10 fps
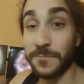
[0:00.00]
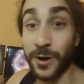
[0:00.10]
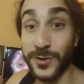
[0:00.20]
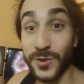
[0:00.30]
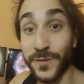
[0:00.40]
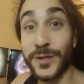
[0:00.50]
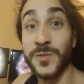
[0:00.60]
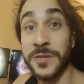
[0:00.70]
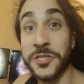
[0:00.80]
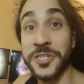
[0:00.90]
All right, so the
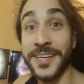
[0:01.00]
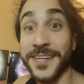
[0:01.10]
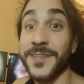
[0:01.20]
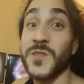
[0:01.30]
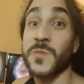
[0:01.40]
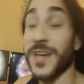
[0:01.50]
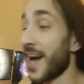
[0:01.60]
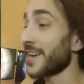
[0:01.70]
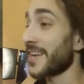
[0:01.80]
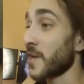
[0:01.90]
first mission is
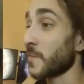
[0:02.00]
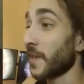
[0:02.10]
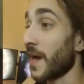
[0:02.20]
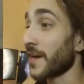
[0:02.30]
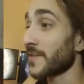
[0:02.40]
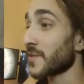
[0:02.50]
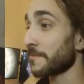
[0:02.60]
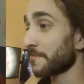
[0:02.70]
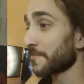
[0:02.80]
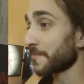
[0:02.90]
behind enemy
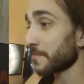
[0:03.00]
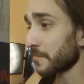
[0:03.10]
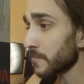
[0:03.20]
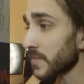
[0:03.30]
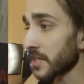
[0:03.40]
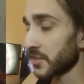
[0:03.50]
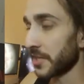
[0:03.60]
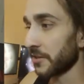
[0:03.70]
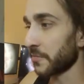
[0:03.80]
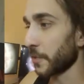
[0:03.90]
lines. It's a
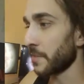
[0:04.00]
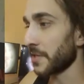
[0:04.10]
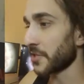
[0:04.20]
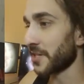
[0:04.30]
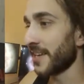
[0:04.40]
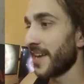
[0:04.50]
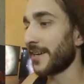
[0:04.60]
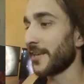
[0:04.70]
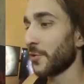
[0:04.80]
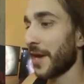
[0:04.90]
narrative play mission.
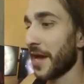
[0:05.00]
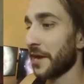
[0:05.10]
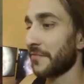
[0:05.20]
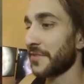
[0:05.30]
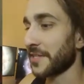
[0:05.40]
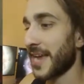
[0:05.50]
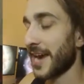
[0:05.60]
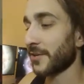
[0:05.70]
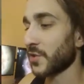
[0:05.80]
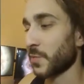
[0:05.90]
You have the
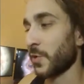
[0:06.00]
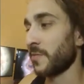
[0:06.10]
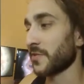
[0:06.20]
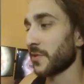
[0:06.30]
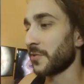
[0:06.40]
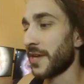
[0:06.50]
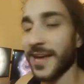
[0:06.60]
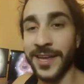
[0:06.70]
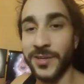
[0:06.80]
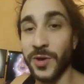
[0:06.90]
attacker's deployment zone
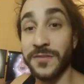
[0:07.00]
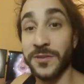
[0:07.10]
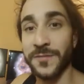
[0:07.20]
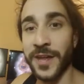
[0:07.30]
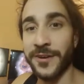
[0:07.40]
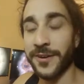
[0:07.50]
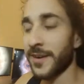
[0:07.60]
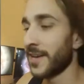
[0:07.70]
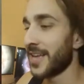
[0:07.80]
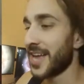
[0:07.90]
and you have a defender.
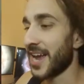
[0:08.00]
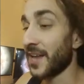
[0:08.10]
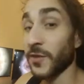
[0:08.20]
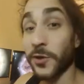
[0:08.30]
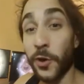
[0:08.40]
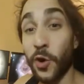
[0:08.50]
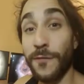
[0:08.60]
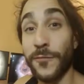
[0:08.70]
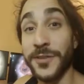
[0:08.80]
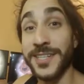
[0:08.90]
And the goal
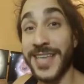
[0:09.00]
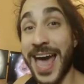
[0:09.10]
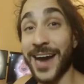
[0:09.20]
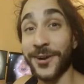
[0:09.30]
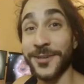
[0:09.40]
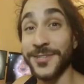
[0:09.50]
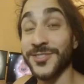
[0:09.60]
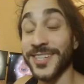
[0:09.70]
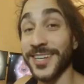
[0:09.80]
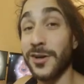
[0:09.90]
for the attacker is
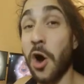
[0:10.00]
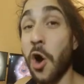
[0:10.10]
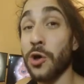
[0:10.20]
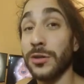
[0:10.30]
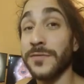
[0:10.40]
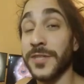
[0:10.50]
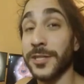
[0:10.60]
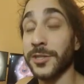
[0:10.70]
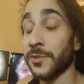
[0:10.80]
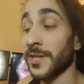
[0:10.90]
to get all of
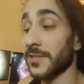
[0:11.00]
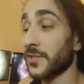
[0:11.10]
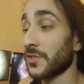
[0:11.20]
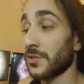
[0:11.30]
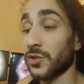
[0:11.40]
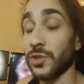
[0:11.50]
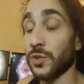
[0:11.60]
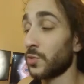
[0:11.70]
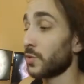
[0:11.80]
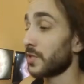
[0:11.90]
their units
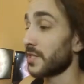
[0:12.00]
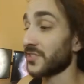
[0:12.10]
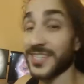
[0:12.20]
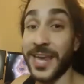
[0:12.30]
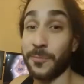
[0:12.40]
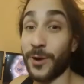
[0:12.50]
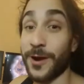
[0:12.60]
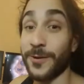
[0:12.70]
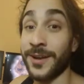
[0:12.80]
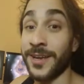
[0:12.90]
to the escape
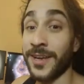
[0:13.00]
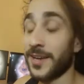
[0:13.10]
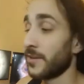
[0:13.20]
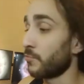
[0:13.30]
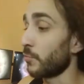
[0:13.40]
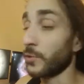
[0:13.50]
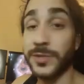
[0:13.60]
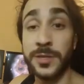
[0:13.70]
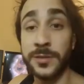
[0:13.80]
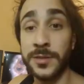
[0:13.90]

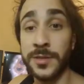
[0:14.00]
route.